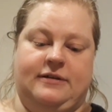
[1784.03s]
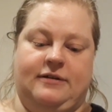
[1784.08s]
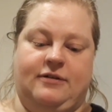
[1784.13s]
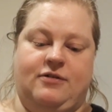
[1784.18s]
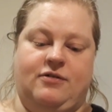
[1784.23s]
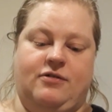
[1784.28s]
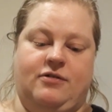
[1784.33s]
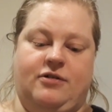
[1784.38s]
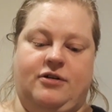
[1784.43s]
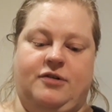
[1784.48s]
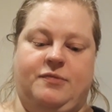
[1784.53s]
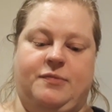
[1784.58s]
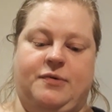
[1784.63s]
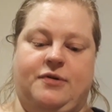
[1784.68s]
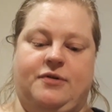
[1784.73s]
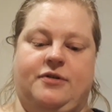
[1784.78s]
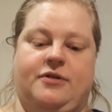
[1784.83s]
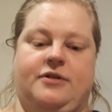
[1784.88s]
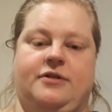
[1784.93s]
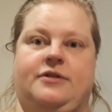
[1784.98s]

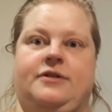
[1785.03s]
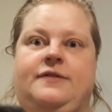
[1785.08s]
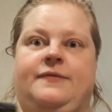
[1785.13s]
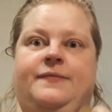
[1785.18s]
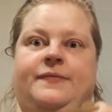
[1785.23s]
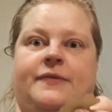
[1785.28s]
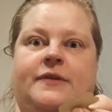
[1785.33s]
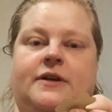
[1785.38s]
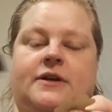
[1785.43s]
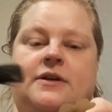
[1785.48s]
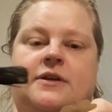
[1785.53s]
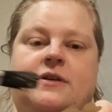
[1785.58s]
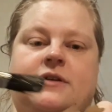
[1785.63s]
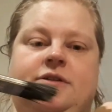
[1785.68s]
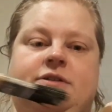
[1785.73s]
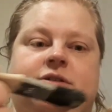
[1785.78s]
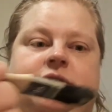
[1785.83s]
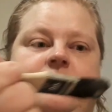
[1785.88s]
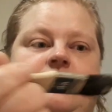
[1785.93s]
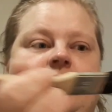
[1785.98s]
cardboard.
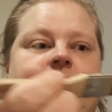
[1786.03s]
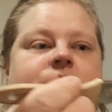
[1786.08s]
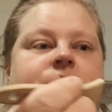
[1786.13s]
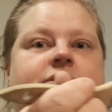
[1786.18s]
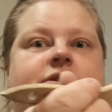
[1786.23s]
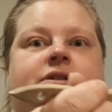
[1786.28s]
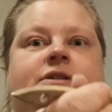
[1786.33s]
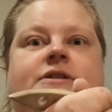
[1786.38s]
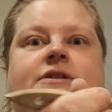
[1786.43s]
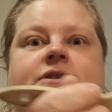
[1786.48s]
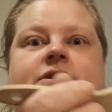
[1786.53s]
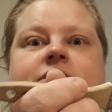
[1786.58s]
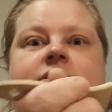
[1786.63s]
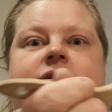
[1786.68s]
So I'm just